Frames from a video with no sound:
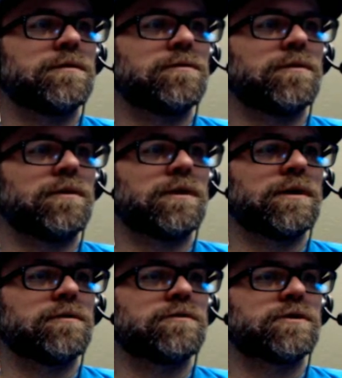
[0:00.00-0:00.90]
audio
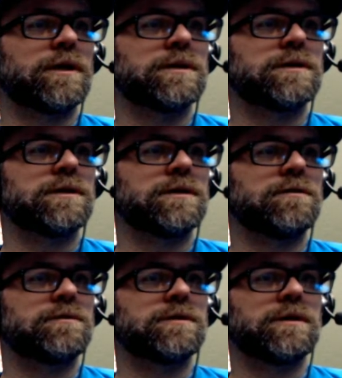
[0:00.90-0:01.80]
tracks that I use.
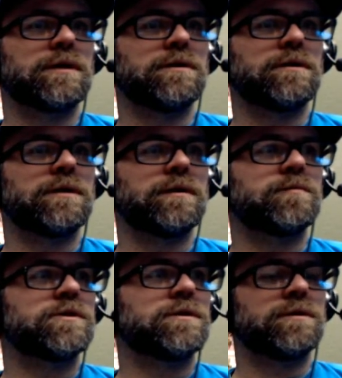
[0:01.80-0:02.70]
It's kind of the theme
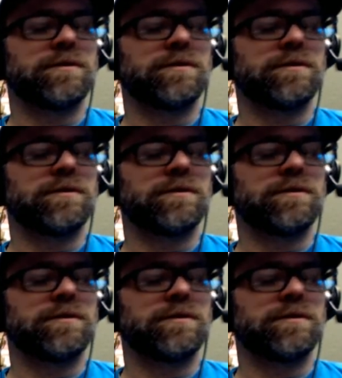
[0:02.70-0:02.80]
song.